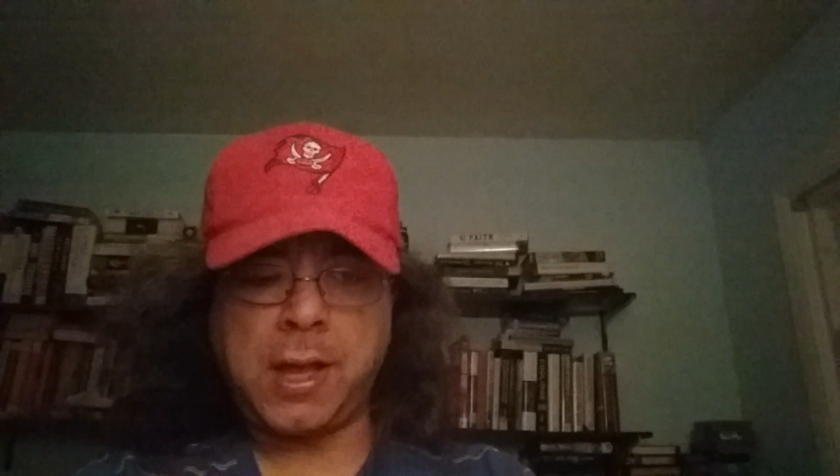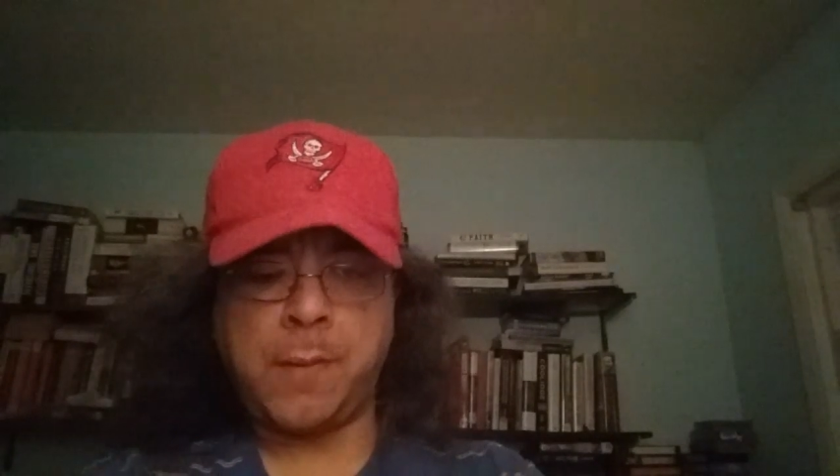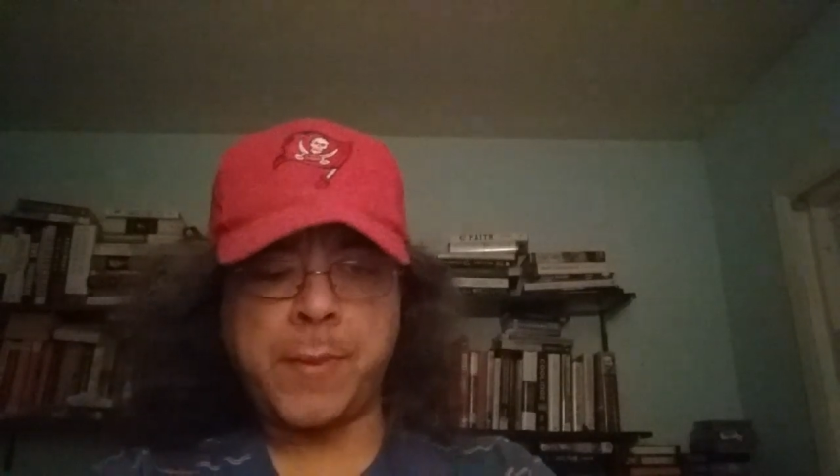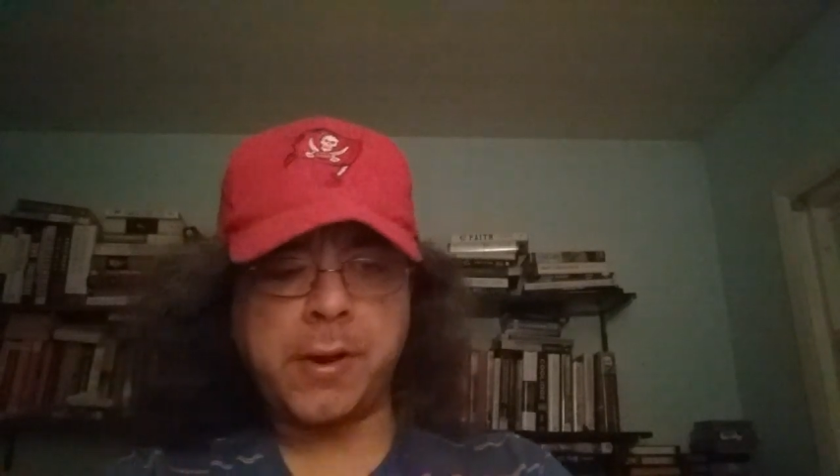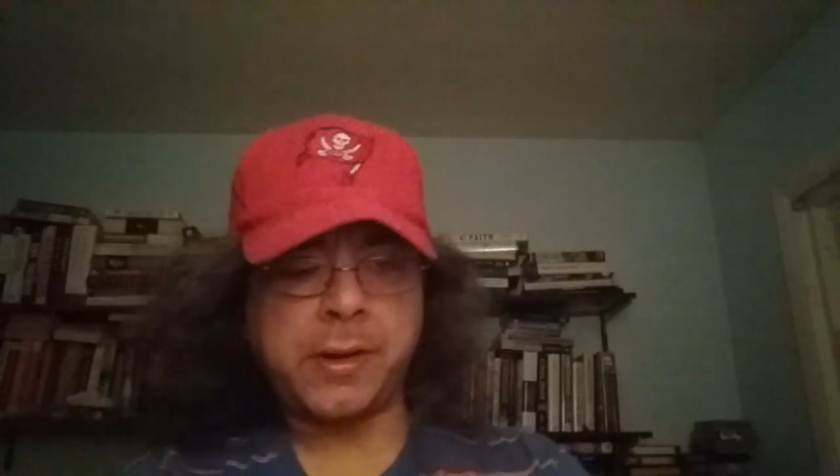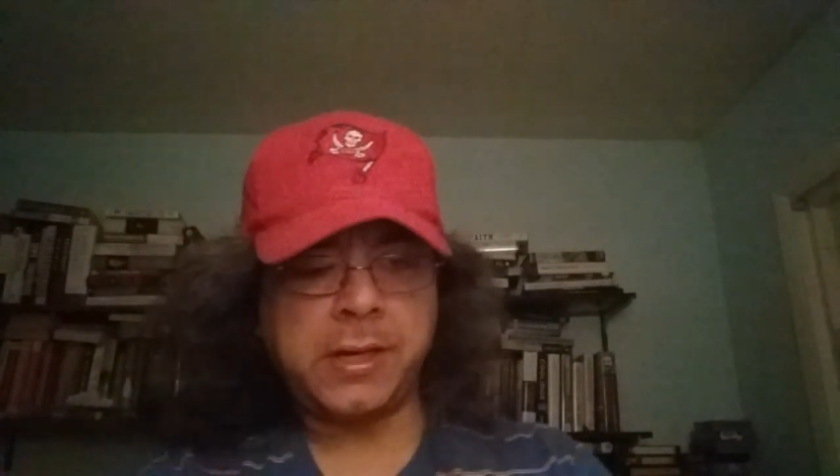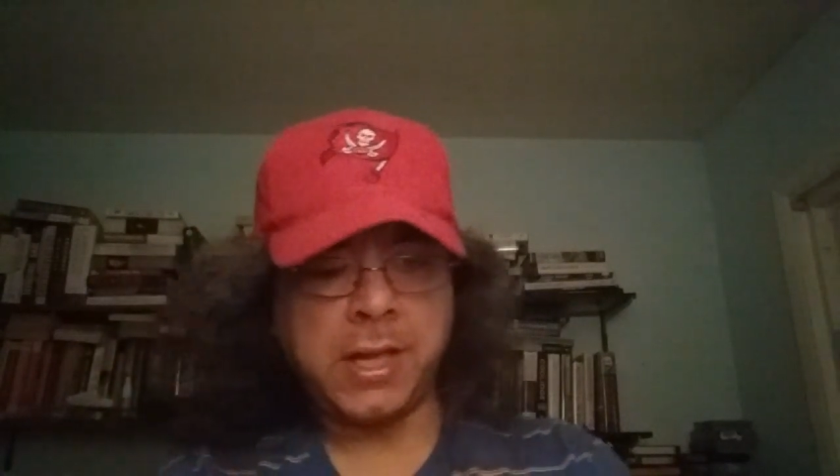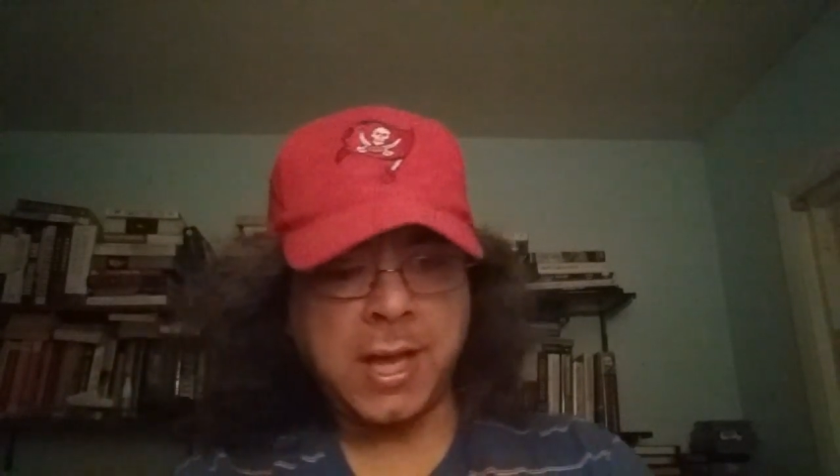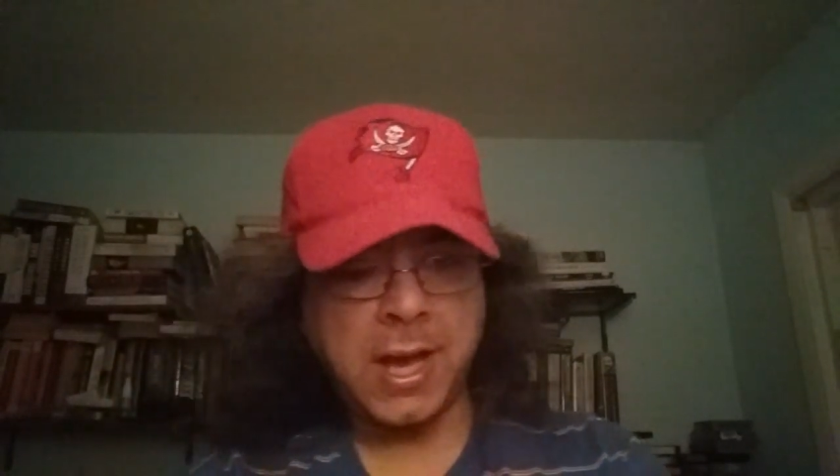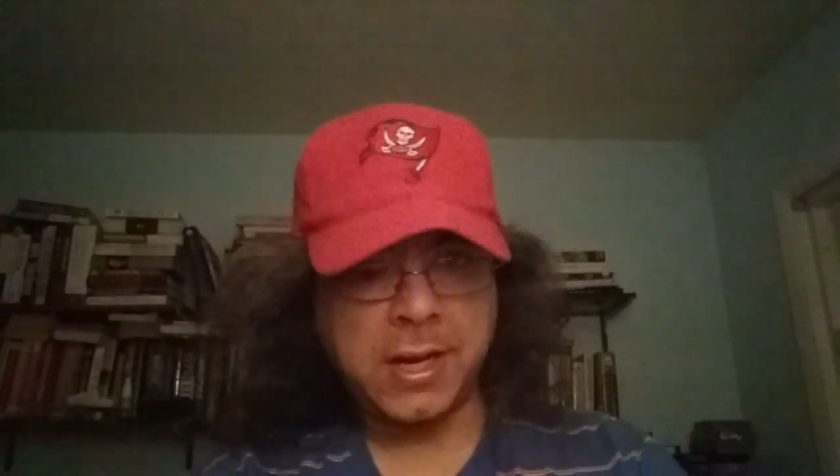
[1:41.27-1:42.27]
American
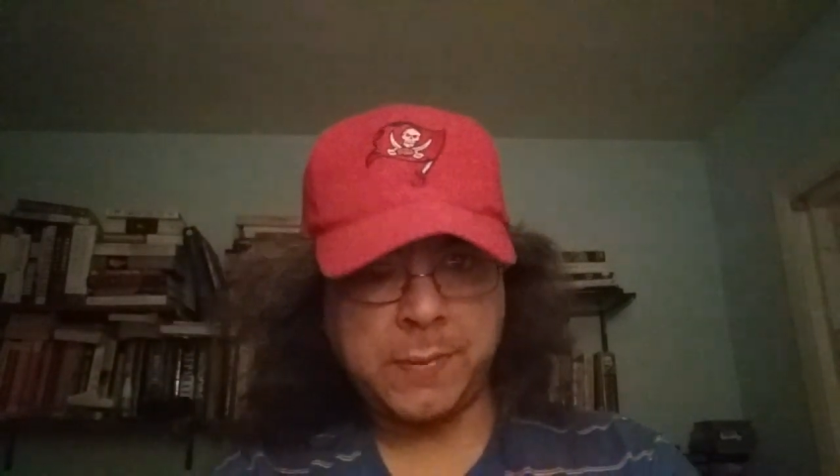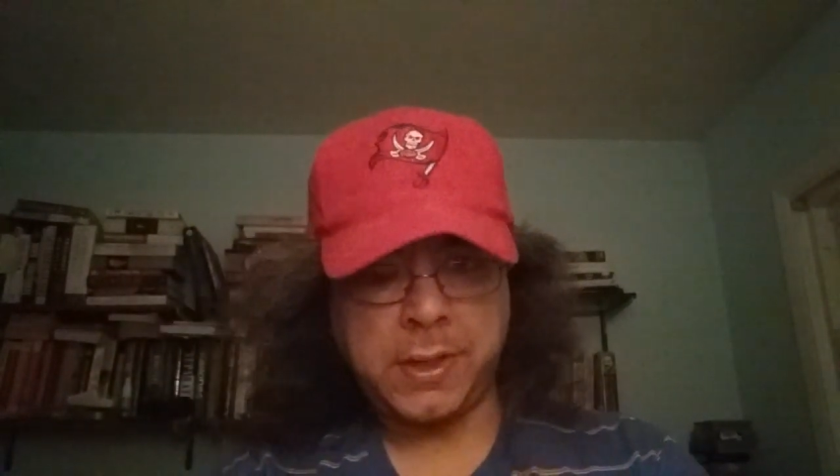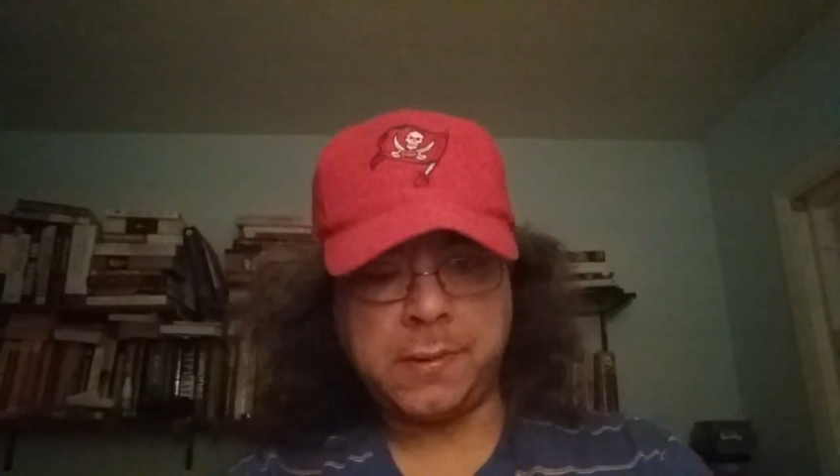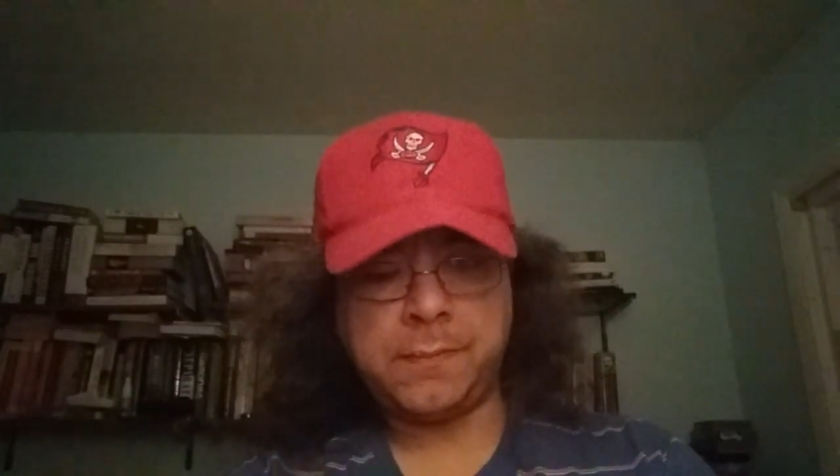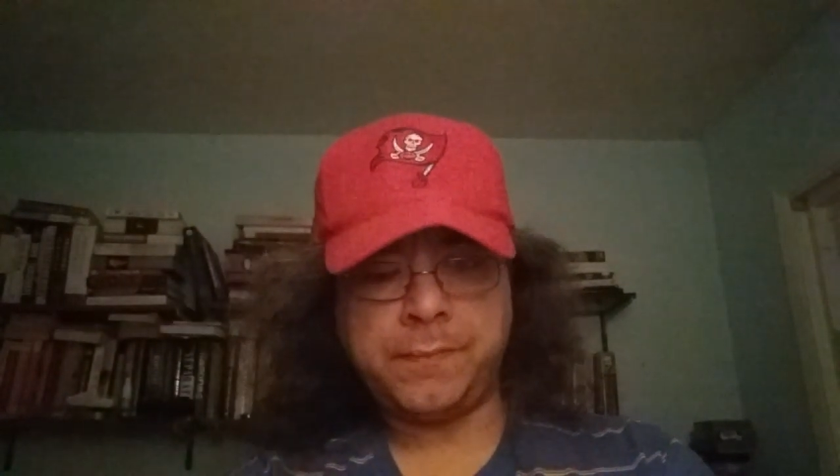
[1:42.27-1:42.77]
economy.